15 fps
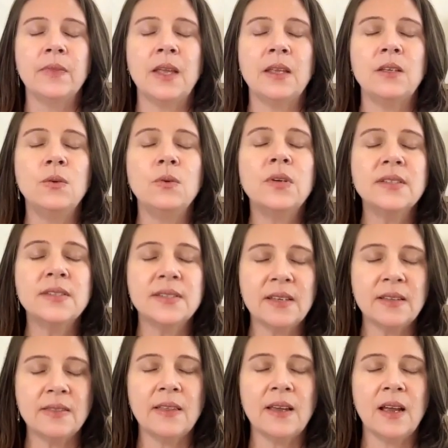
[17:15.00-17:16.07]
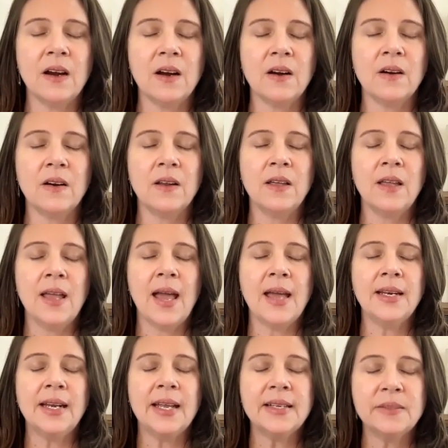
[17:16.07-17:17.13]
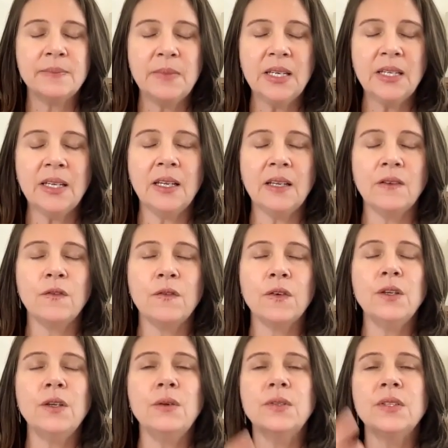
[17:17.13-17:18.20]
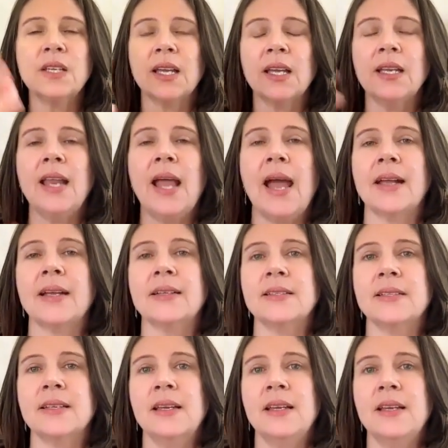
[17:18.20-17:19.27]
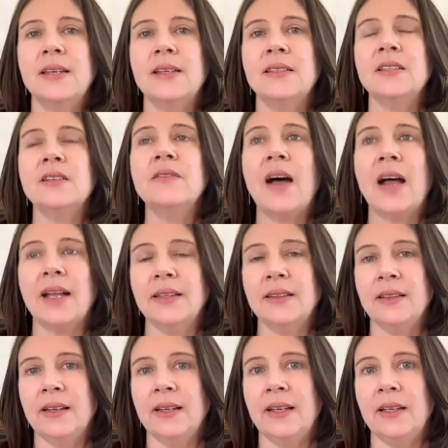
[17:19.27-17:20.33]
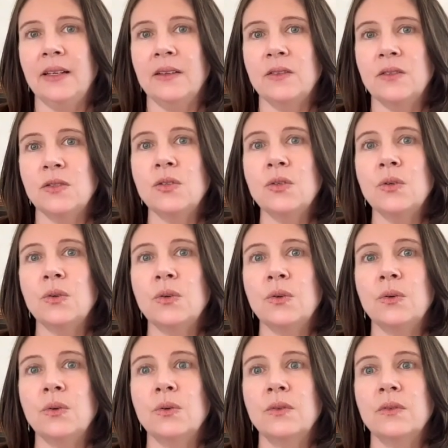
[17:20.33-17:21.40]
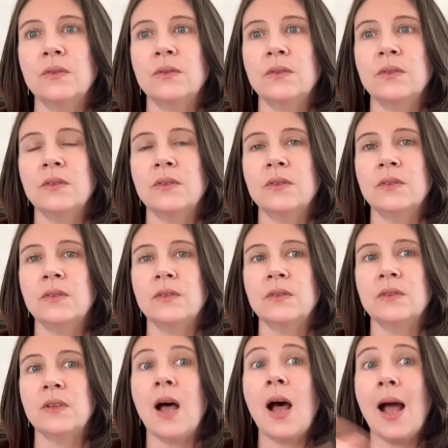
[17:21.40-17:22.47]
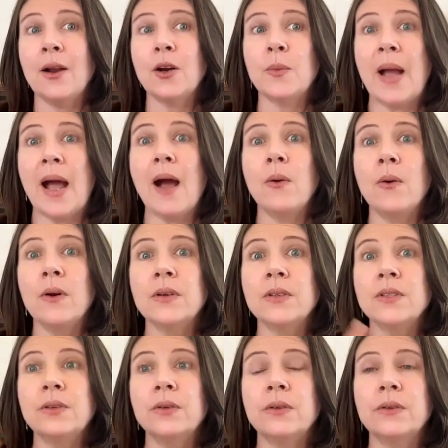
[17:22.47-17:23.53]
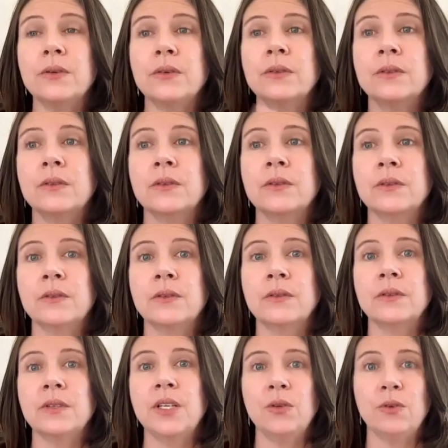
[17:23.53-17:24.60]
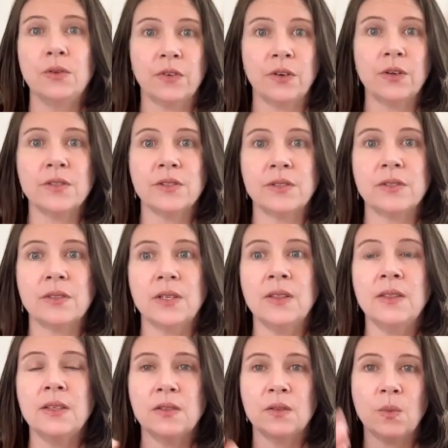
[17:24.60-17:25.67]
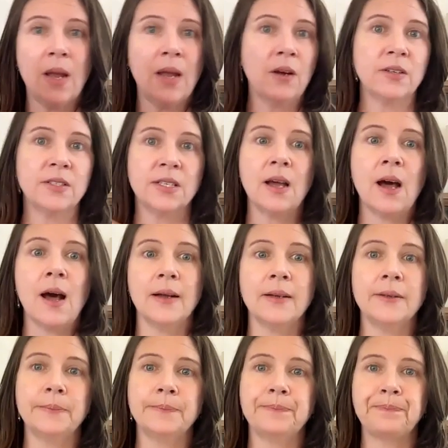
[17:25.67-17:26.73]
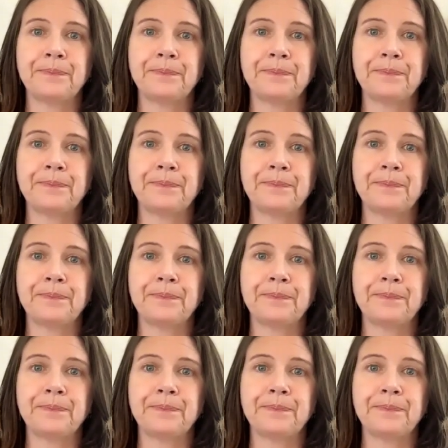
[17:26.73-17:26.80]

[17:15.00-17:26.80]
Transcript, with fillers: that you can sit there and it has meaning for you to connect divinely to a higher power, to the universe in this way, or to God.